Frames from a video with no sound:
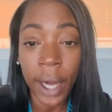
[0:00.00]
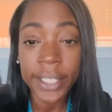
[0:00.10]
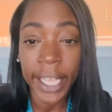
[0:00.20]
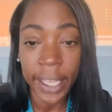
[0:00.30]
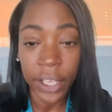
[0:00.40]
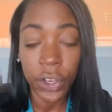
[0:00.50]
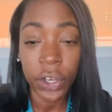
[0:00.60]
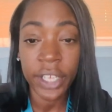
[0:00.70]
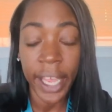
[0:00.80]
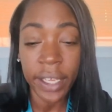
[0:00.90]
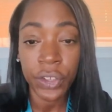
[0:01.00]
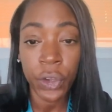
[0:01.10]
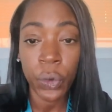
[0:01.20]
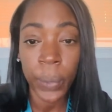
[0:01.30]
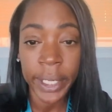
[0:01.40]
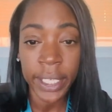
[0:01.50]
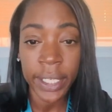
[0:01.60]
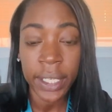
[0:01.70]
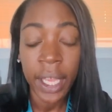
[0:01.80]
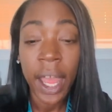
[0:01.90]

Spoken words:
taking your tests and your quizzes,